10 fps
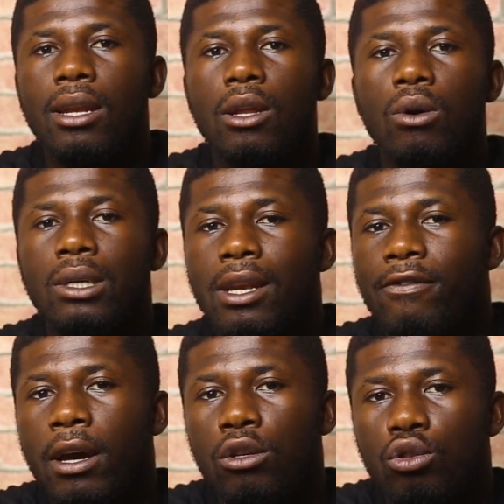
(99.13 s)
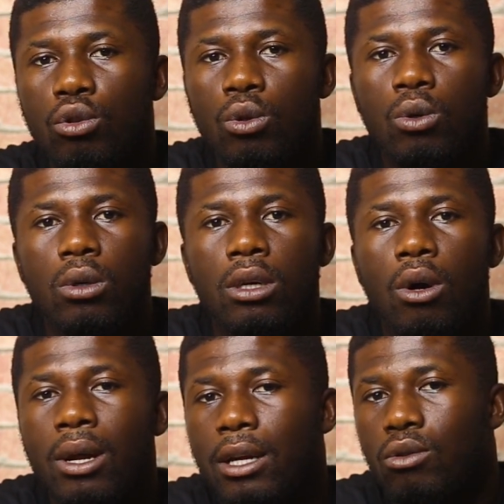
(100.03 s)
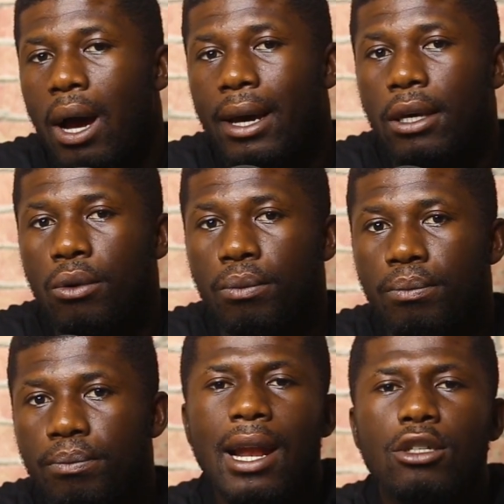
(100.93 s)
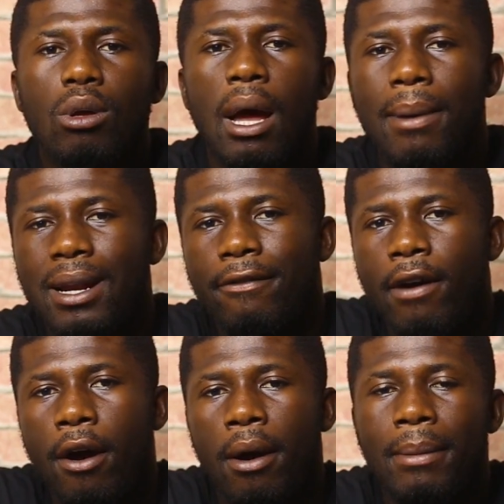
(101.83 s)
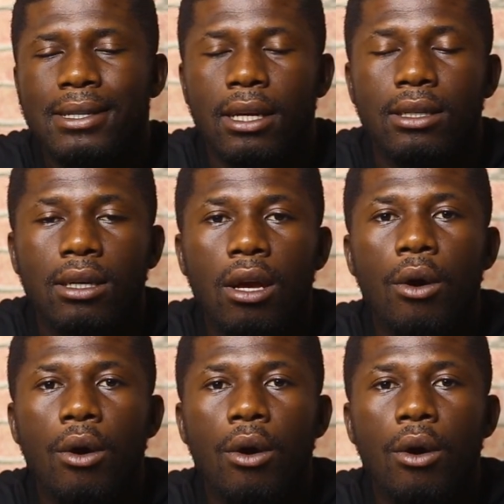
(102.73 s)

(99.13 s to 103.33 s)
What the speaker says: they will deliver it to you in order to hack you. Now let's talk about the viral message.